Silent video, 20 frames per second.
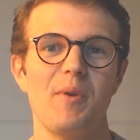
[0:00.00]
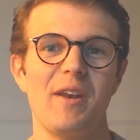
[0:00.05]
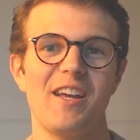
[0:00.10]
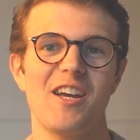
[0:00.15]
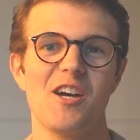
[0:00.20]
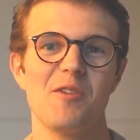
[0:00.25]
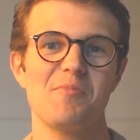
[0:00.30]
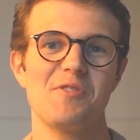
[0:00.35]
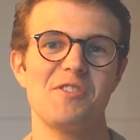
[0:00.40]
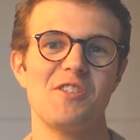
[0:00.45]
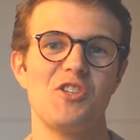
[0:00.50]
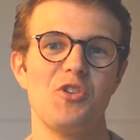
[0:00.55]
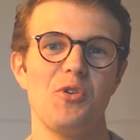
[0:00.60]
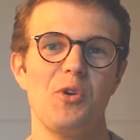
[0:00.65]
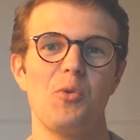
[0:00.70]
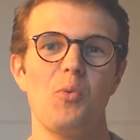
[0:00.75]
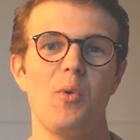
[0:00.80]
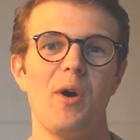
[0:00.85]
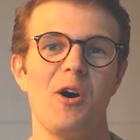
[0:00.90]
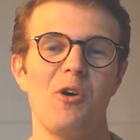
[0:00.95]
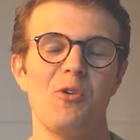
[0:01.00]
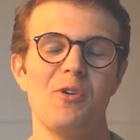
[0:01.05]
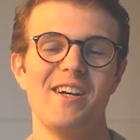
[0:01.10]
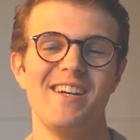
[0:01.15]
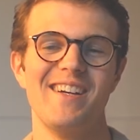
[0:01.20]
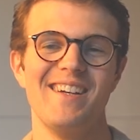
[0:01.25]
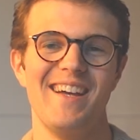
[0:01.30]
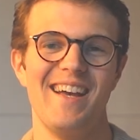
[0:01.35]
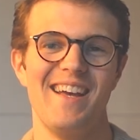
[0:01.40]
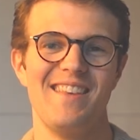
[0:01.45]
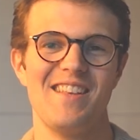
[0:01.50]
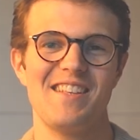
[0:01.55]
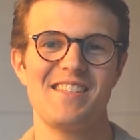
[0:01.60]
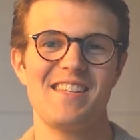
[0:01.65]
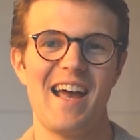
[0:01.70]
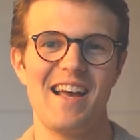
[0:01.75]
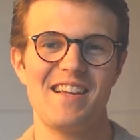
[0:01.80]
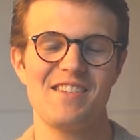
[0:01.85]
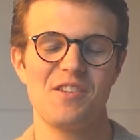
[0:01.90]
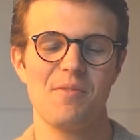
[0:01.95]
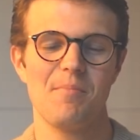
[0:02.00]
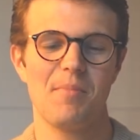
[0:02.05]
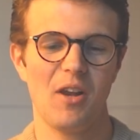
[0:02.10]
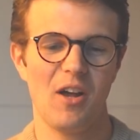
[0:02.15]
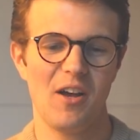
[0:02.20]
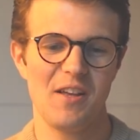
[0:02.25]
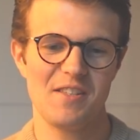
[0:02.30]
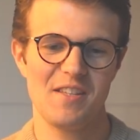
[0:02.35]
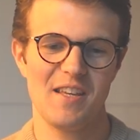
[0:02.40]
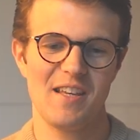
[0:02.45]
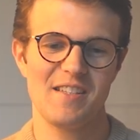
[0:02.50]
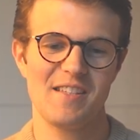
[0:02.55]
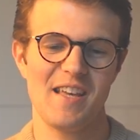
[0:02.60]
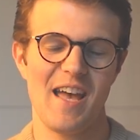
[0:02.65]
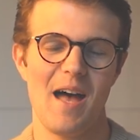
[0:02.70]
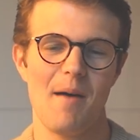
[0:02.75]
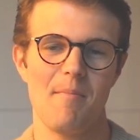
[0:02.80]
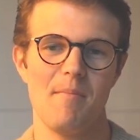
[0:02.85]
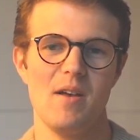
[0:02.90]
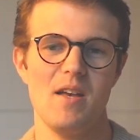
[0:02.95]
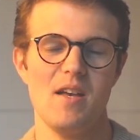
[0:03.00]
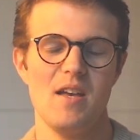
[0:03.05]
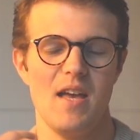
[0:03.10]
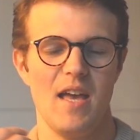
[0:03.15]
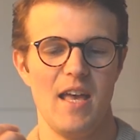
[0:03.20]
when it comes to doing well in the tax compliance exam